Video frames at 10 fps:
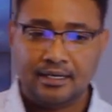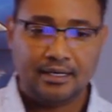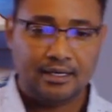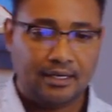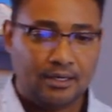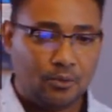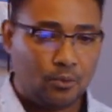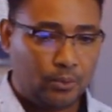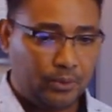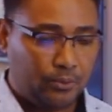
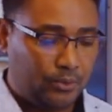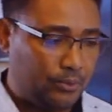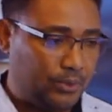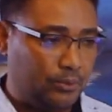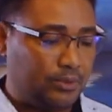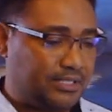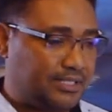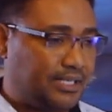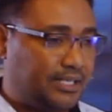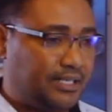We will
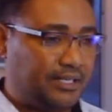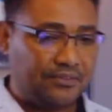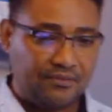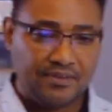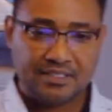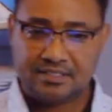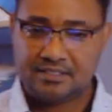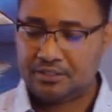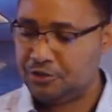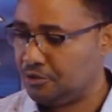see in the first
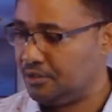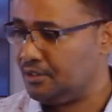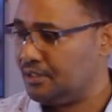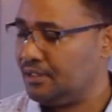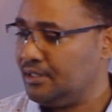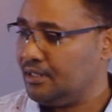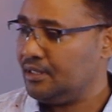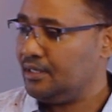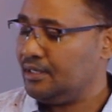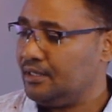section,
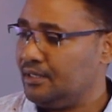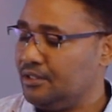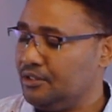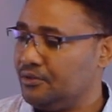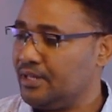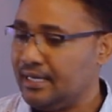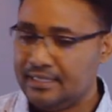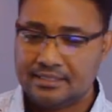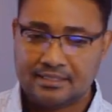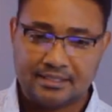that
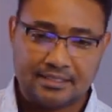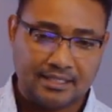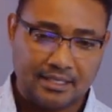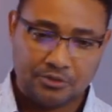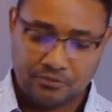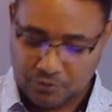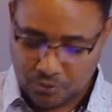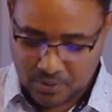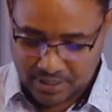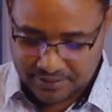lists the sons of
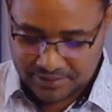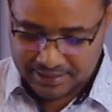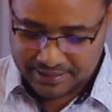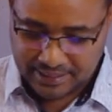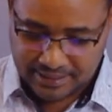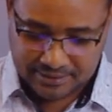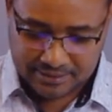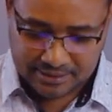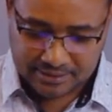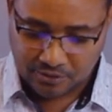Noah and the
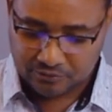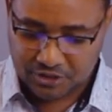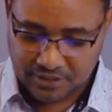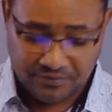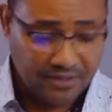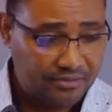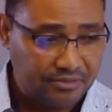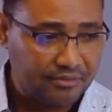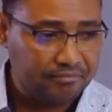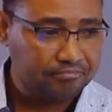descendants of
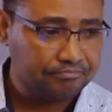Japheth.